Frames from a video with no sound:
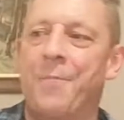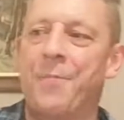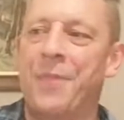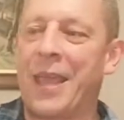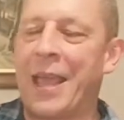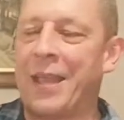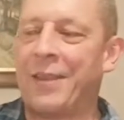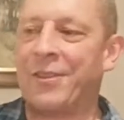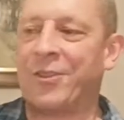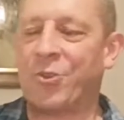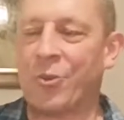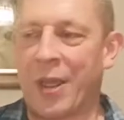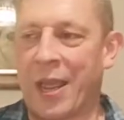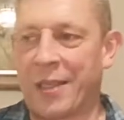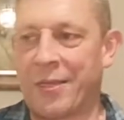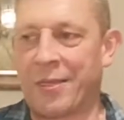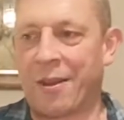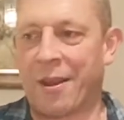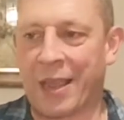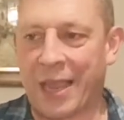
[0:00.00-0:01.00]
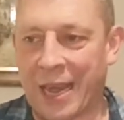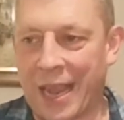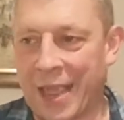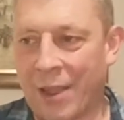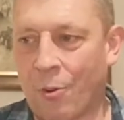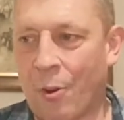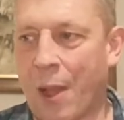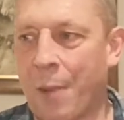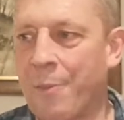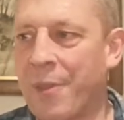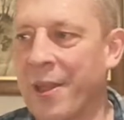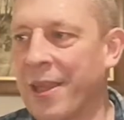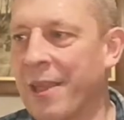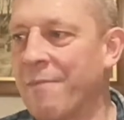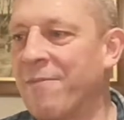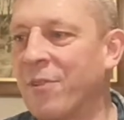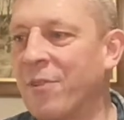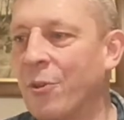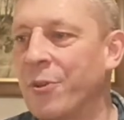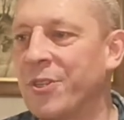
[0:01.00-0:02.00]
And so that can have quite a big
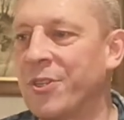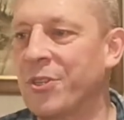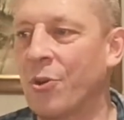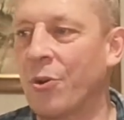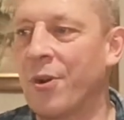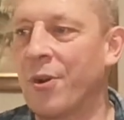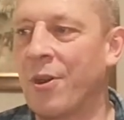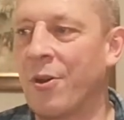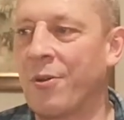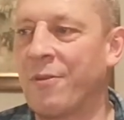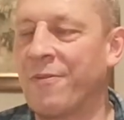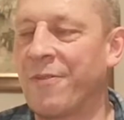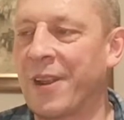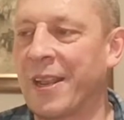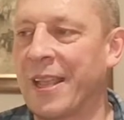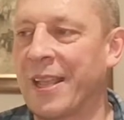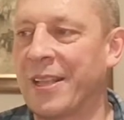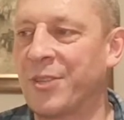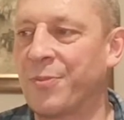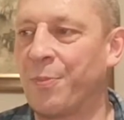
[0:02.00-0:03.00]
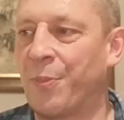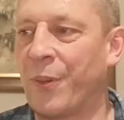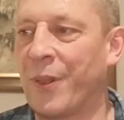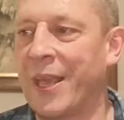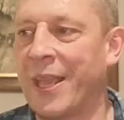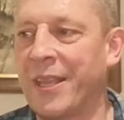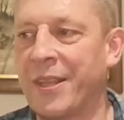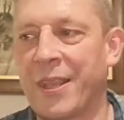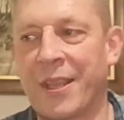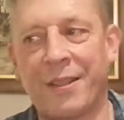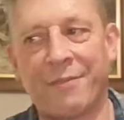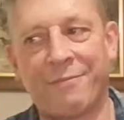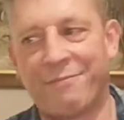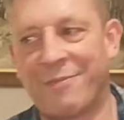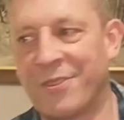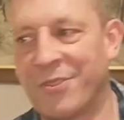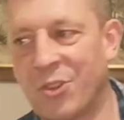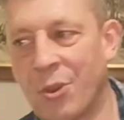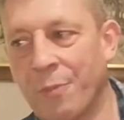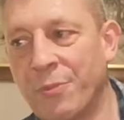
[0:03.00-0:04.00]
influence on if it gets played.
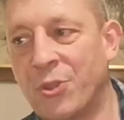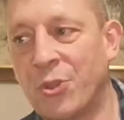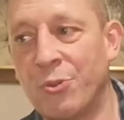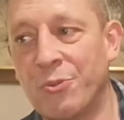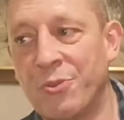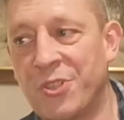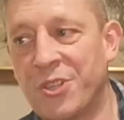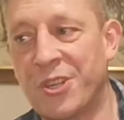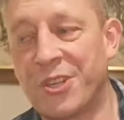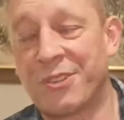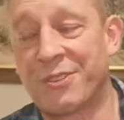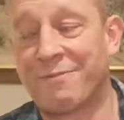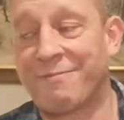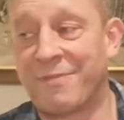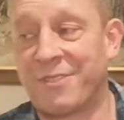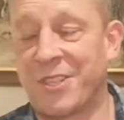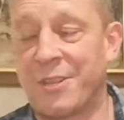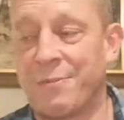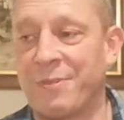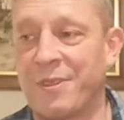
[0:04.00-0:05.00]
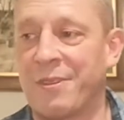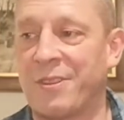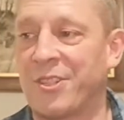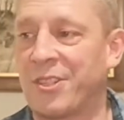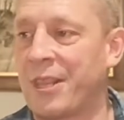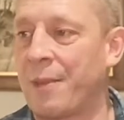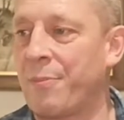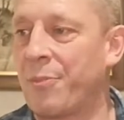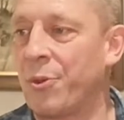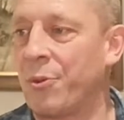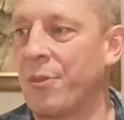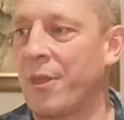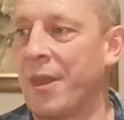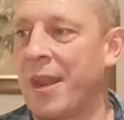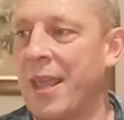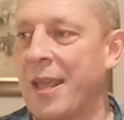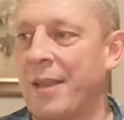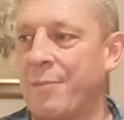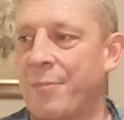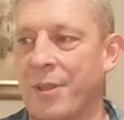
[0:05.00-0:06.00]
Some tunes just seem to slip through the
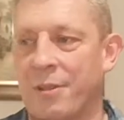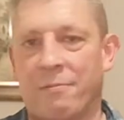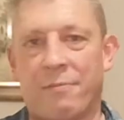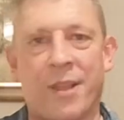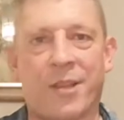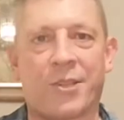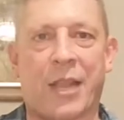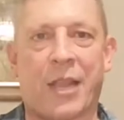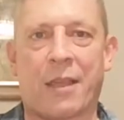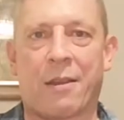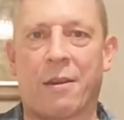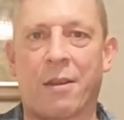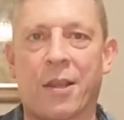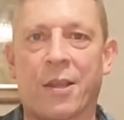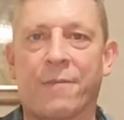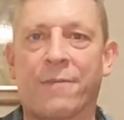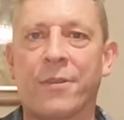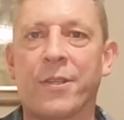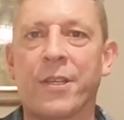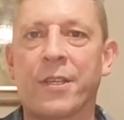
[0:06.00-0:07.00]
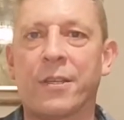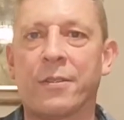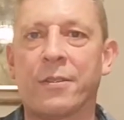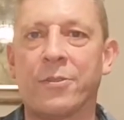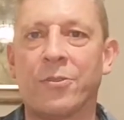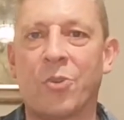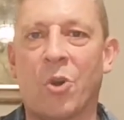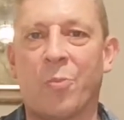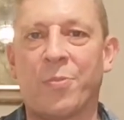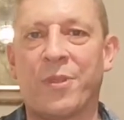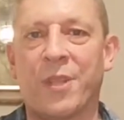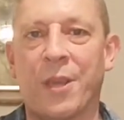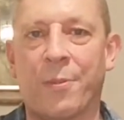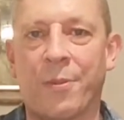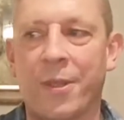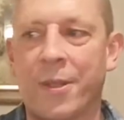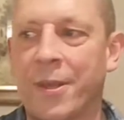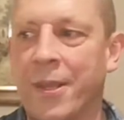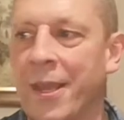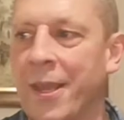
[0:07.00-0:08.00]
net, but there's a cracker for you. Top tip of
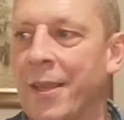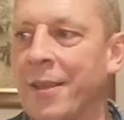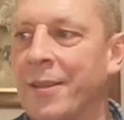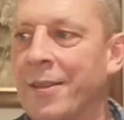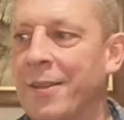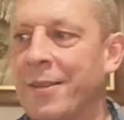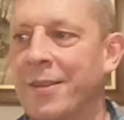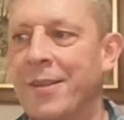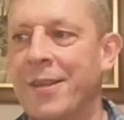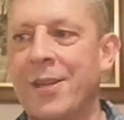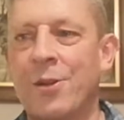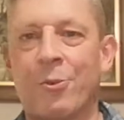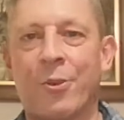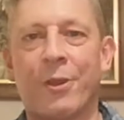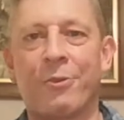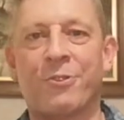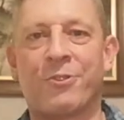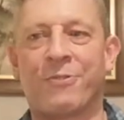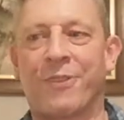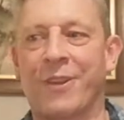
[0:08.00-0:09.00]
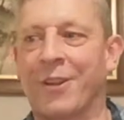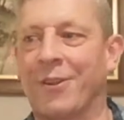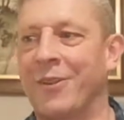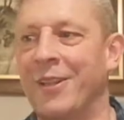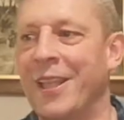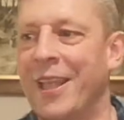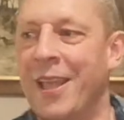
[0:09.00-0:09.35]
the day, Niel Gow's fiddle.